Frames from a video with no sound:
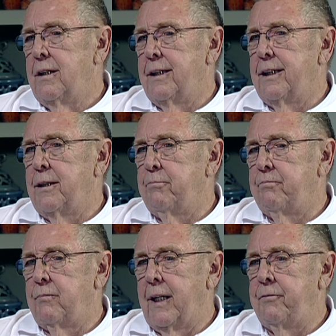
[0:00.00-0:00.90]
Um,
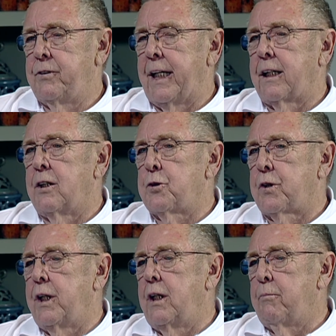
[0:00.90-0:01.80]
I've taken the
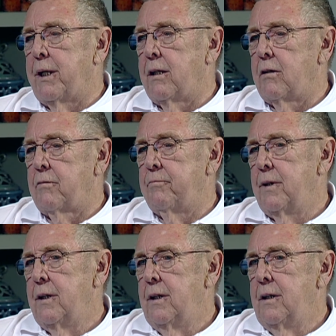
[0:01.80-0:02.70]
city to my heart.
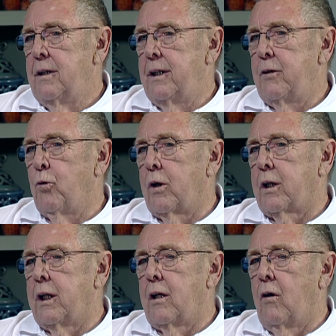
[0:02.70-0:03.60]
I'm
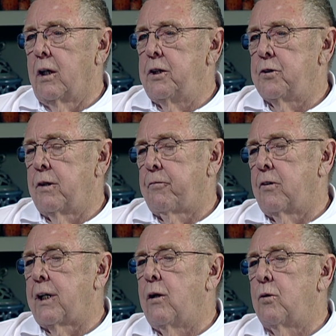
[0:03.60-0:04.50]
working in all these
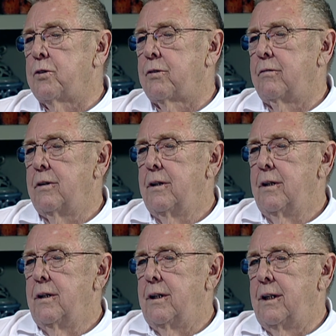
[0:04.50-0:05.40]
different towns,
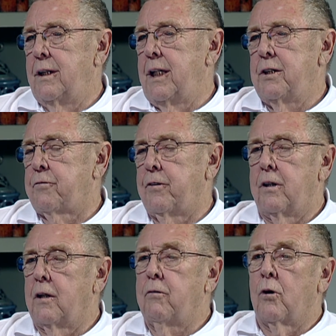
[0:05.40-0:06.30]
and I just fell
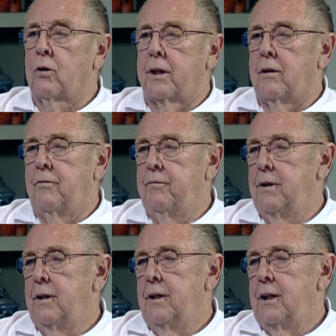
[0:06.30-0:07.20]
in love with Oakdale.
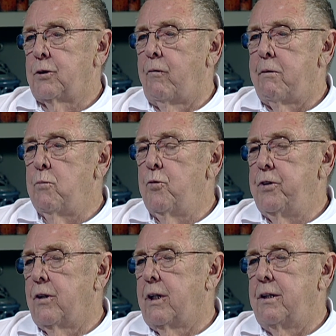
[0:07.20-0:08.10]
So we moved
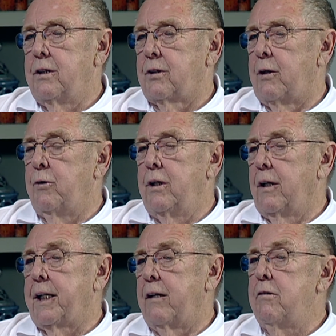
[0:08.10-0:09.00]
here, and I just I really
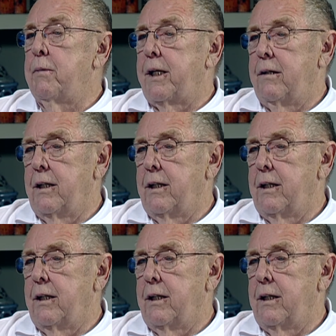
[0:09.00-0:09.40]
like everybody.